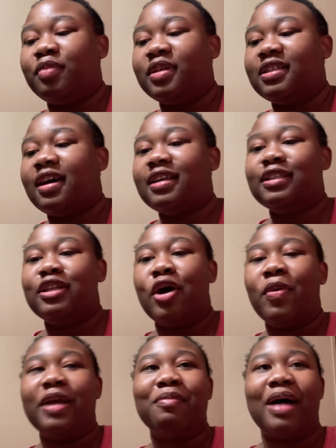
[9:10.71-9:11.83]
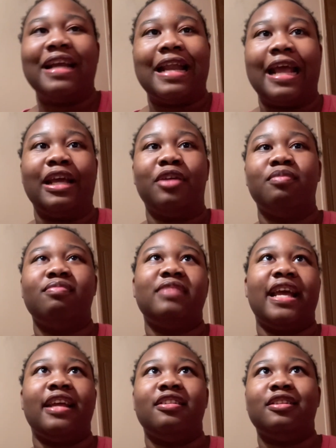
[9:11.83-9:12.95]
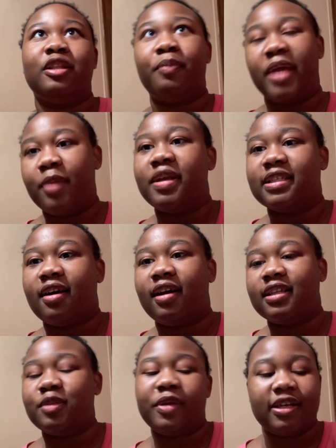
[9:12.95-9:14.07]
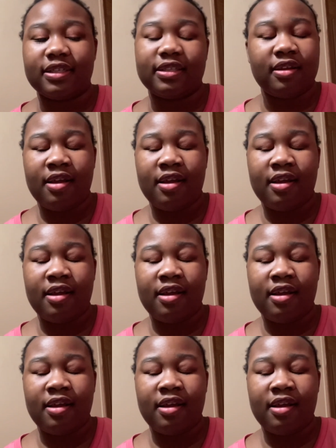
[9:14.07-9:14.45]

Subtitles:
besides knowing my name and the baby signs, because